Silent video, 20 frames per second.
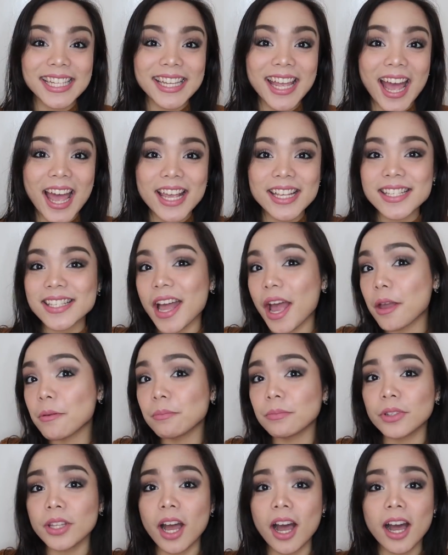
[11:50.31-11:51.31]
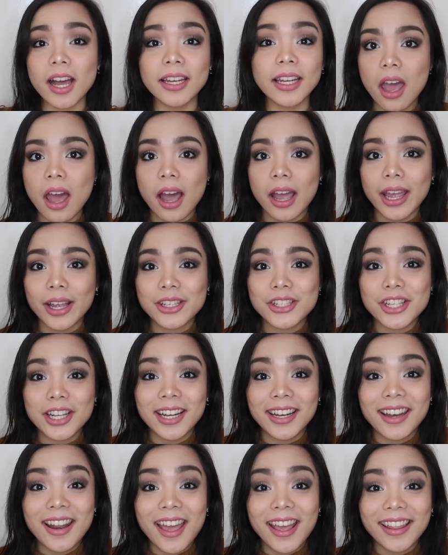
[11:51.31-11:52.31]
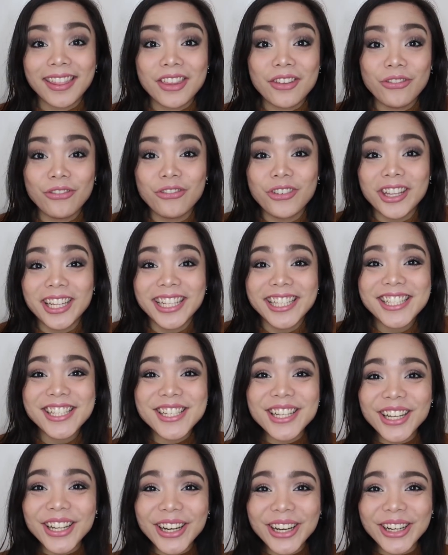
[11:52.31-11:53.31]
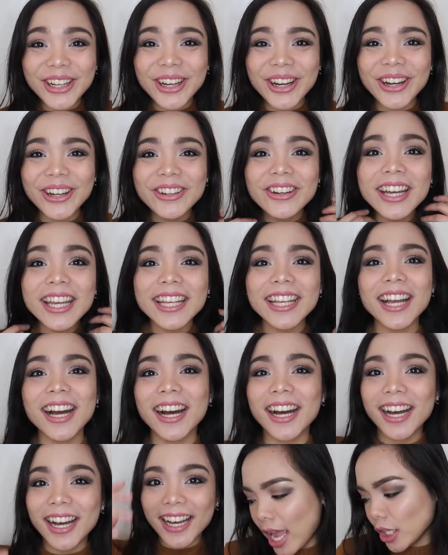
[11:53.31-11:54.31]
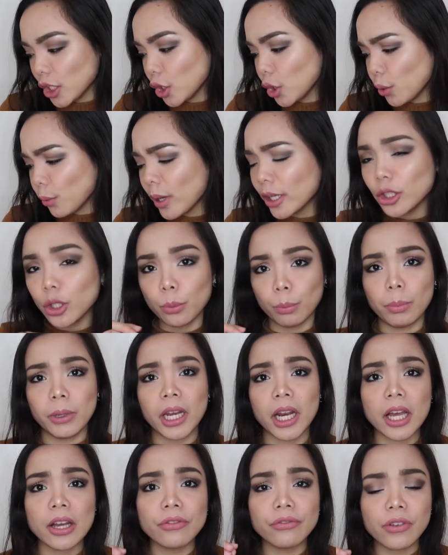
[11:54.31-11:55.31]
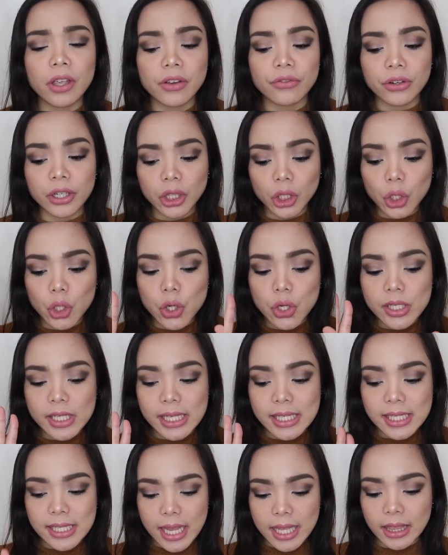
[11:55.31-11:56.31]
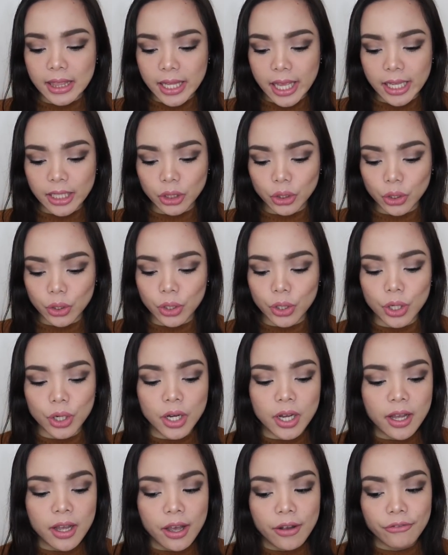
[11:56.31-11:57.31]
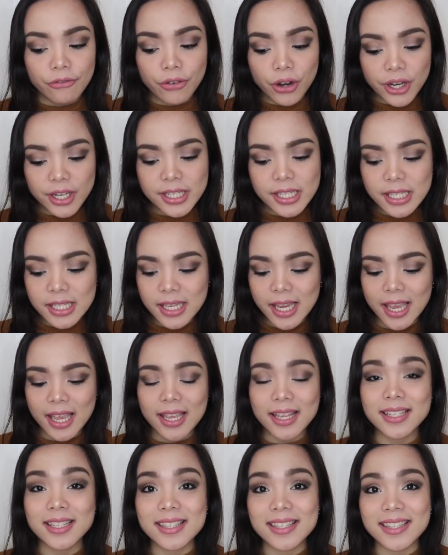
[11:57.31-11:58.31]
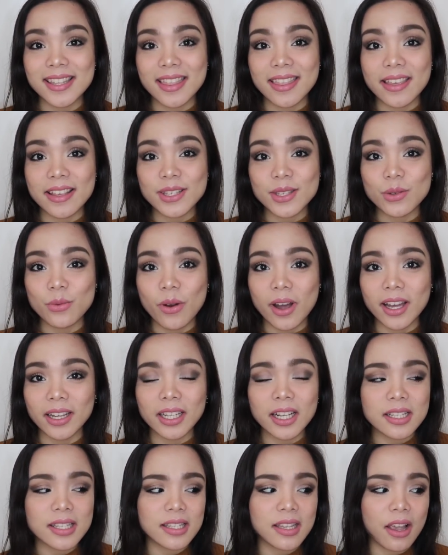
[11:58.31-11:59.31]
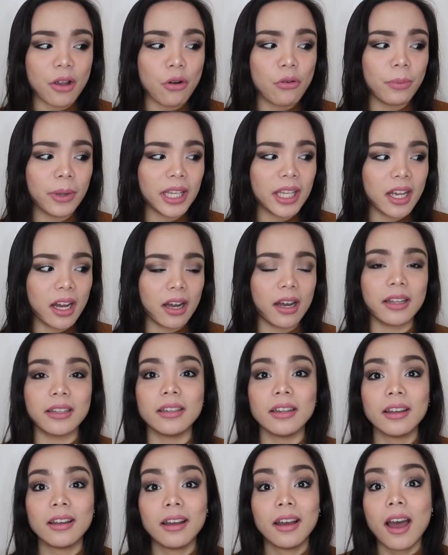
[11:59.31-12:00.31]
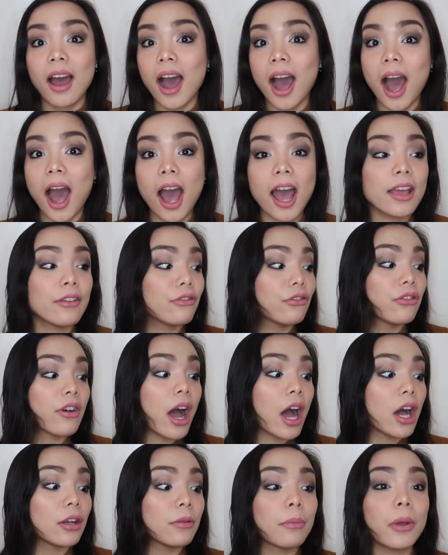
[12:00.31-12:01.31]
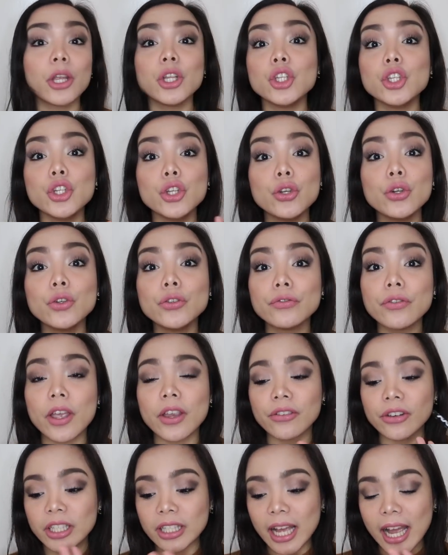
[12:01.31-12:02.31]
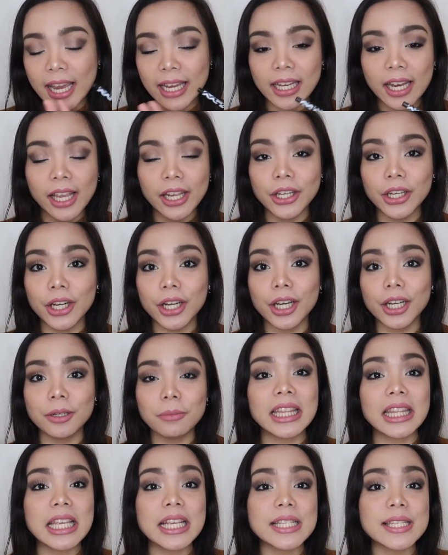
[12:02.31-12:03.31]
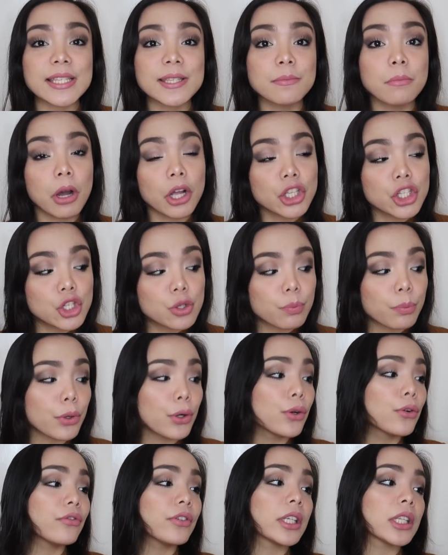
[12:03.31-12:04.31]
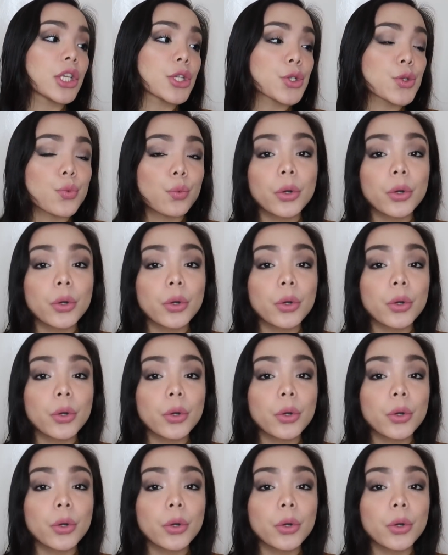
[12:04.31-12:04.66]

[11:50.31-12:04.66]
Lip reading: Guys, I'm done. I actually like the finished look. Oh my god. And you know what? Yung pinaka-favorite ko sa set na ito. First is this one. Kasi, oh my god. I found my new favorite eyeliner. It is smudge-proof. It is